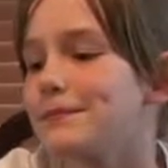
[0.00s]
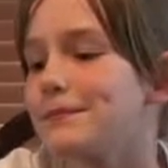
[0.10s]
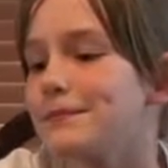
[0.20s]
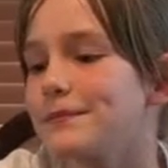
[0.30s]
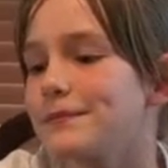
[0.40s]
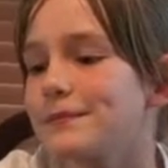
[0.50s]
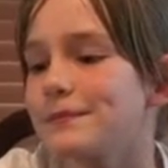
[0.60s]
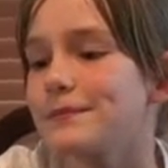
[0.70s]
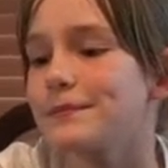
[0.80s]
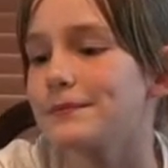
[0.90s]
You can use these
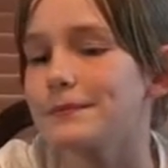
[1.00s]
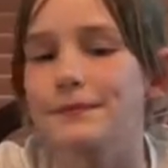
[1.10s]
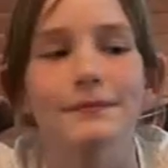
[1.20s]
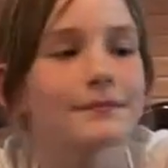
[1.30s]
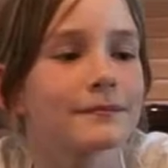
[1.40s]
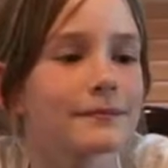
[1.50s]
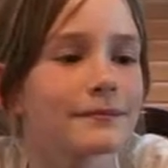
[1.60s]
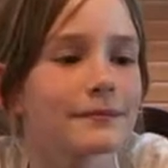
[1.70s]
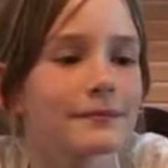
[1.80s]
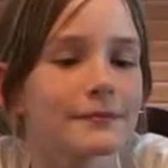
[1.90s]
blocks, or
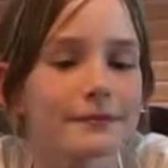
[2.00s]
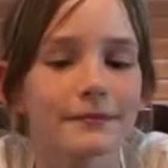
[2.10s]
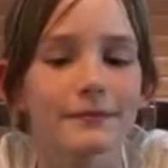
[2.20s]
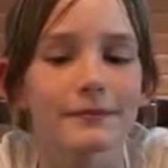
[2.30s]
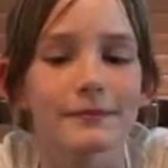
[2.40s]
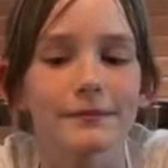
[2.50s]
you can use